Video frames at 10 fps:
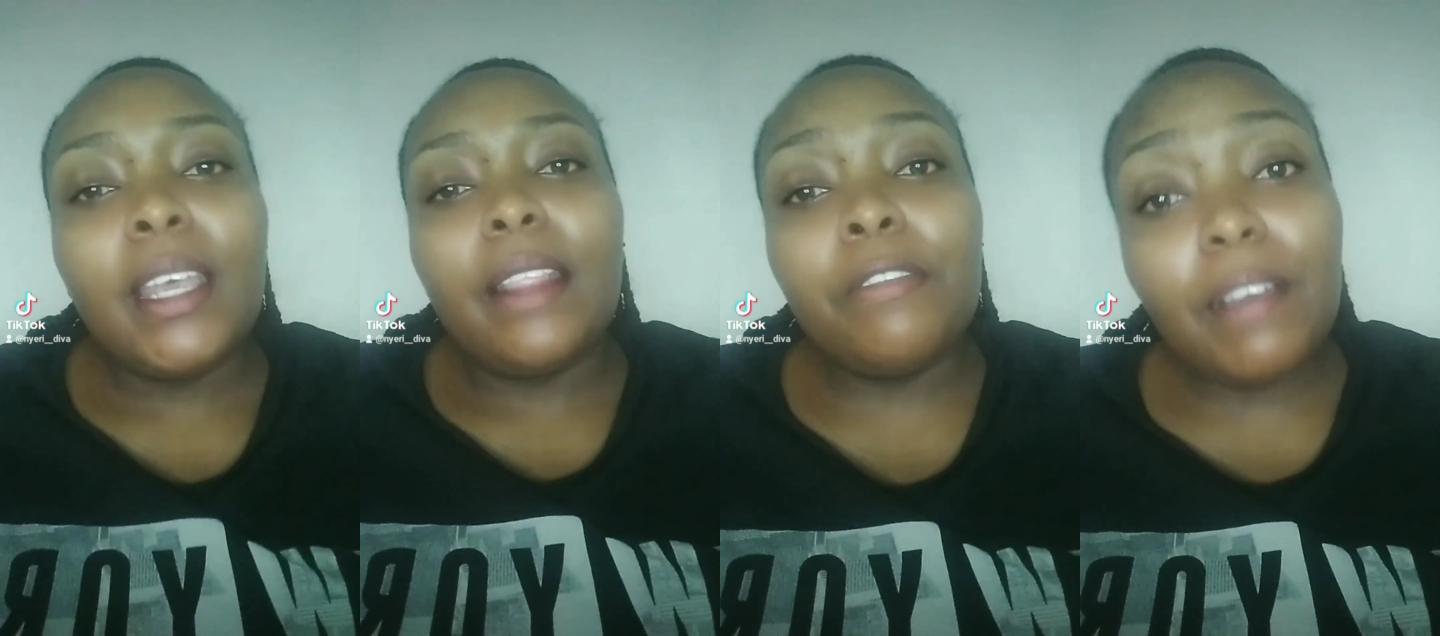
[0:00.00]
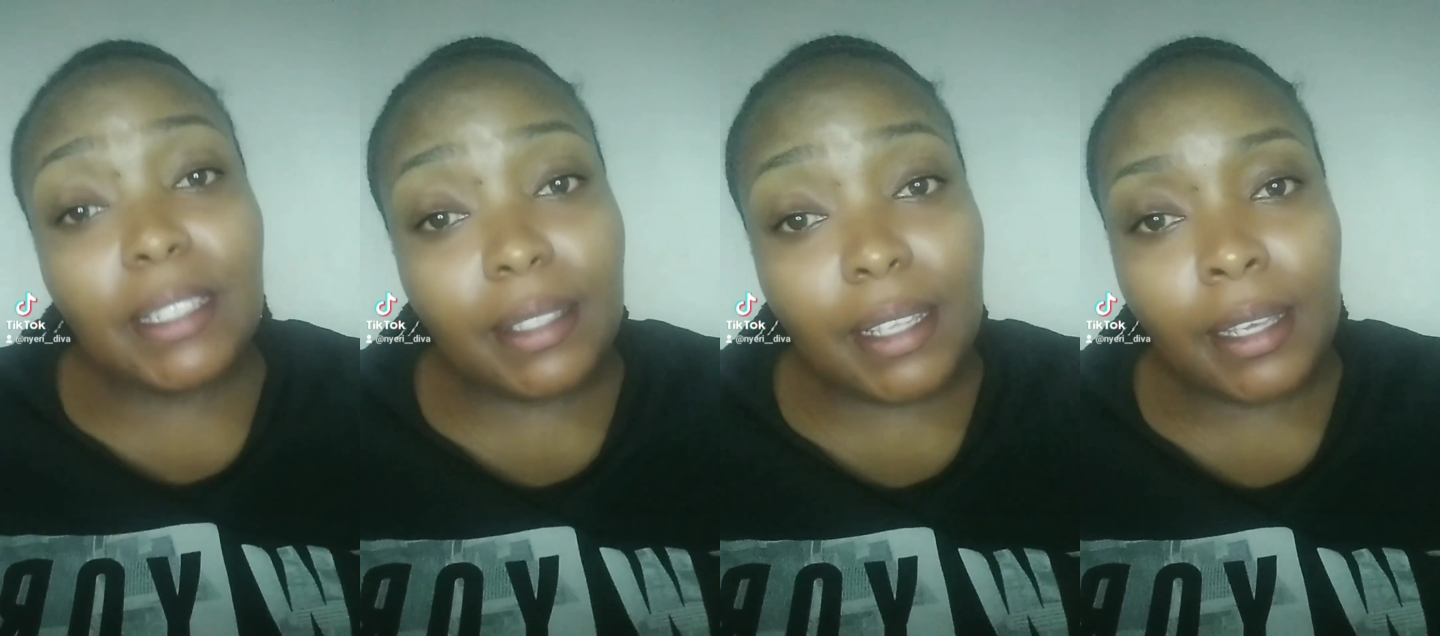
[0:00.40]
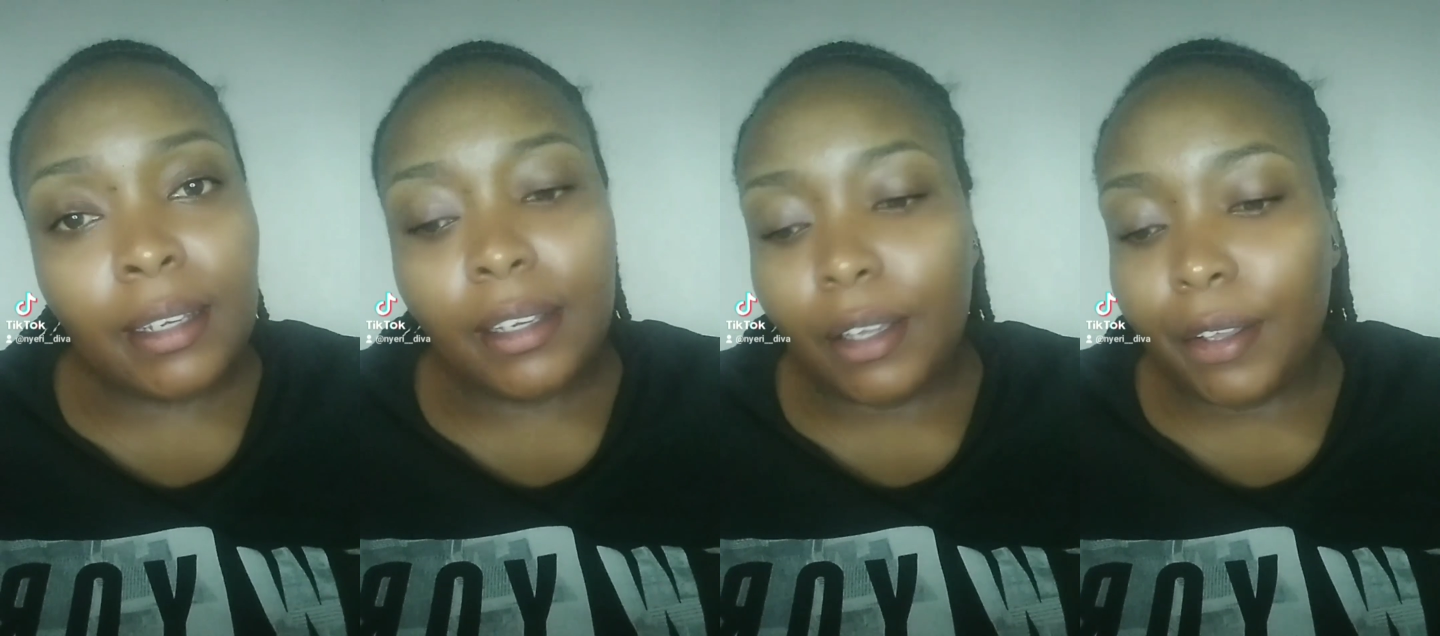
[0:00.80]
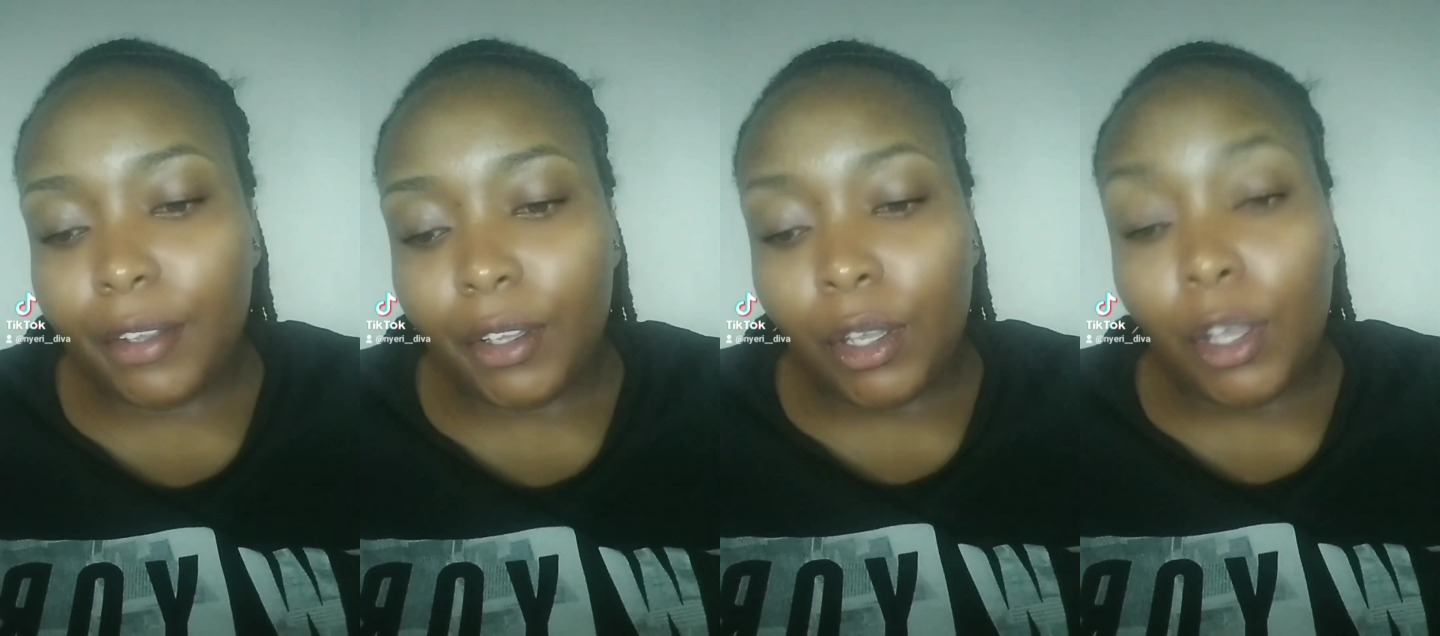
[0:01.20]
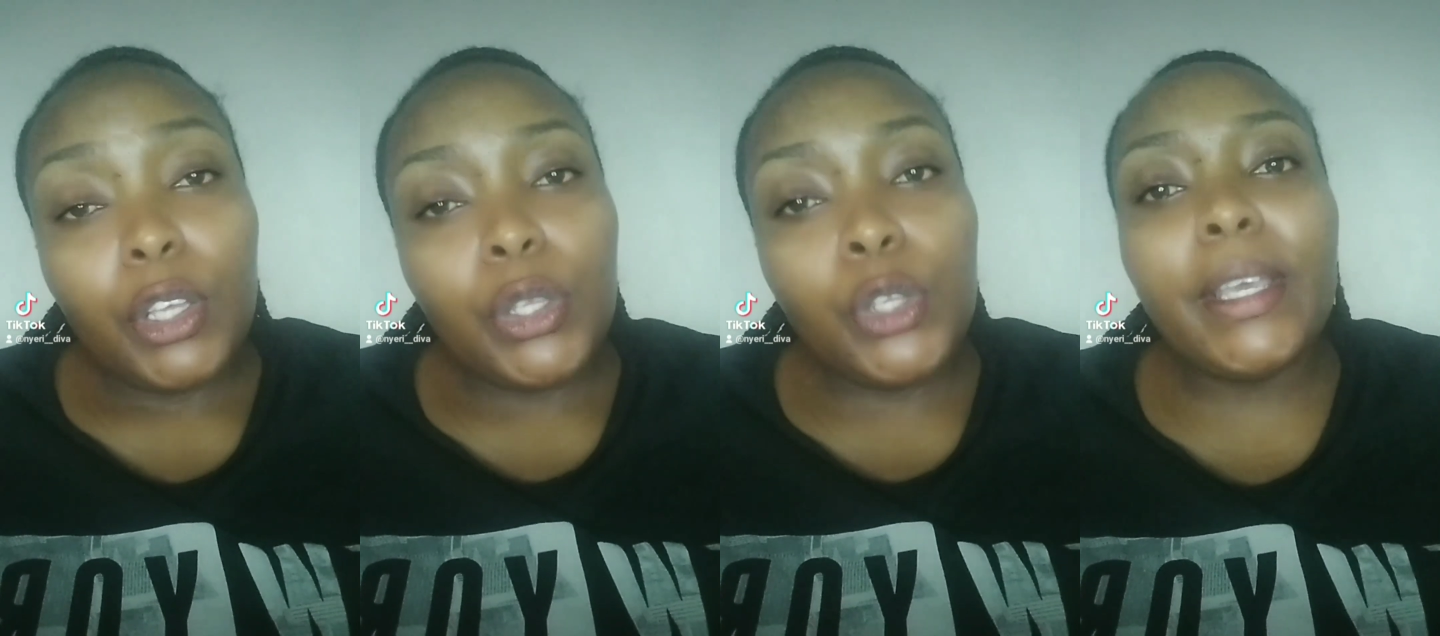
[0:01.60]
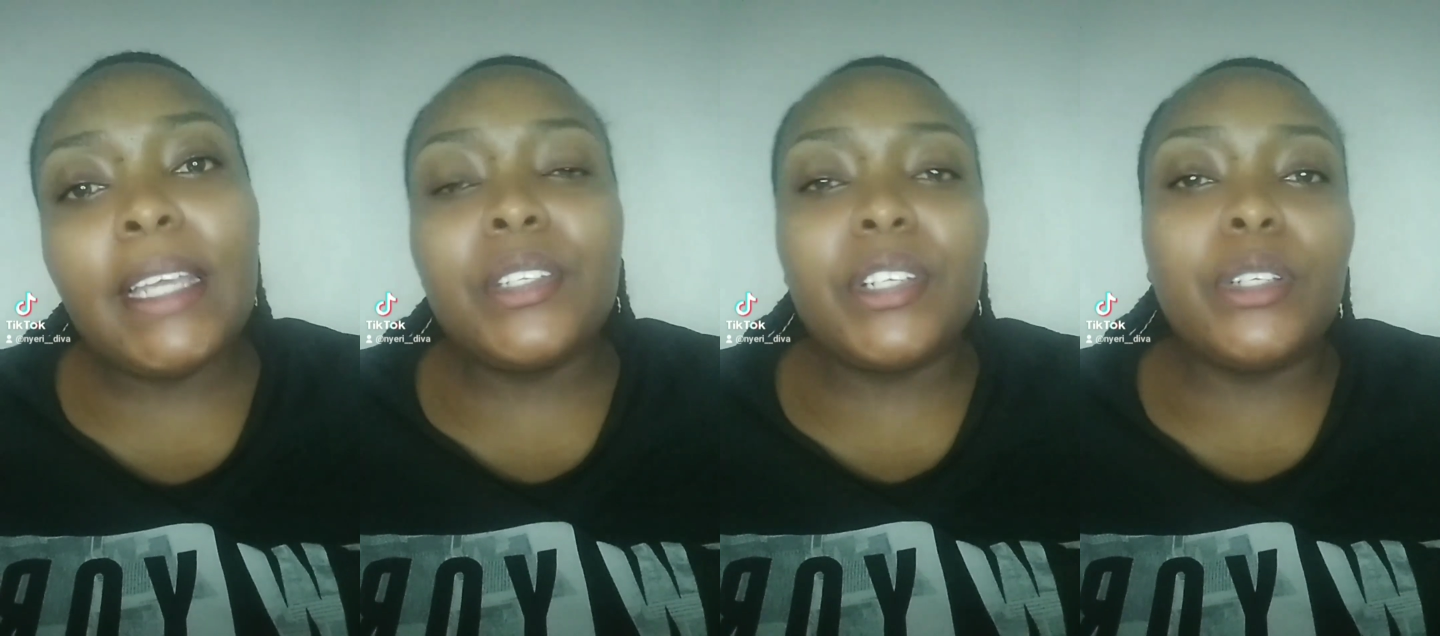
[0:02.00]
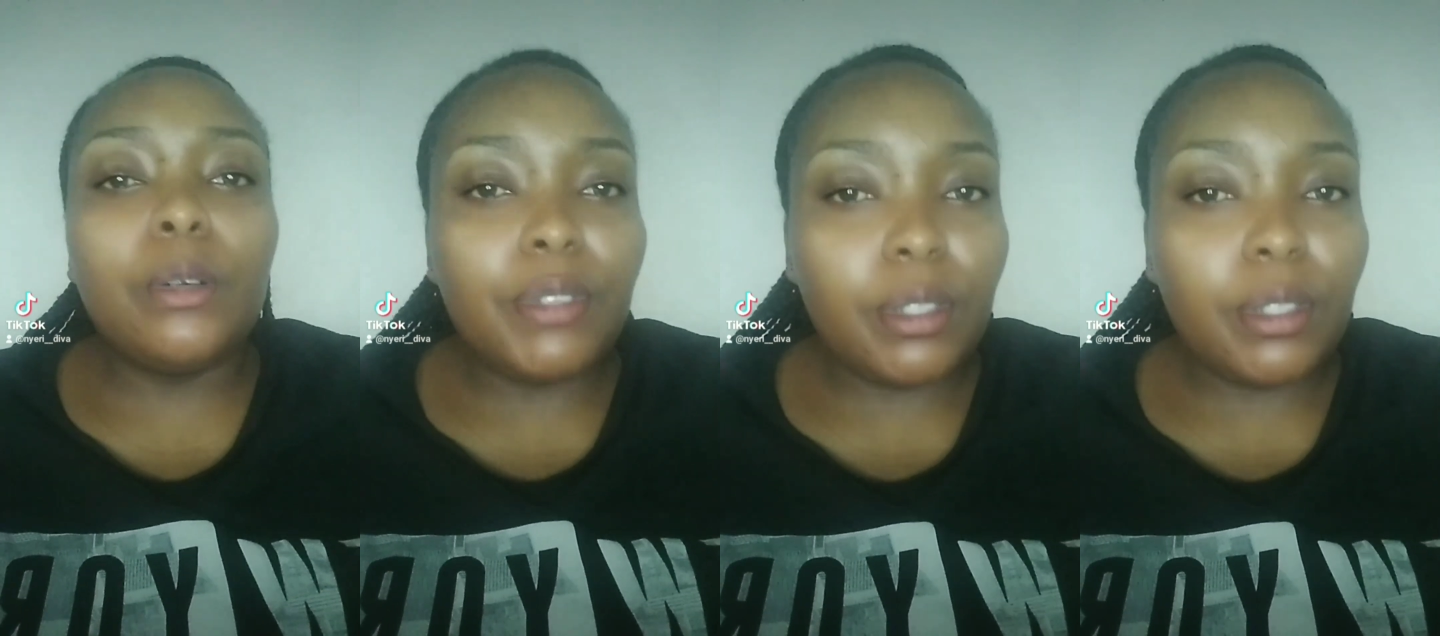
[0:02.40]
The first thing, you get rid of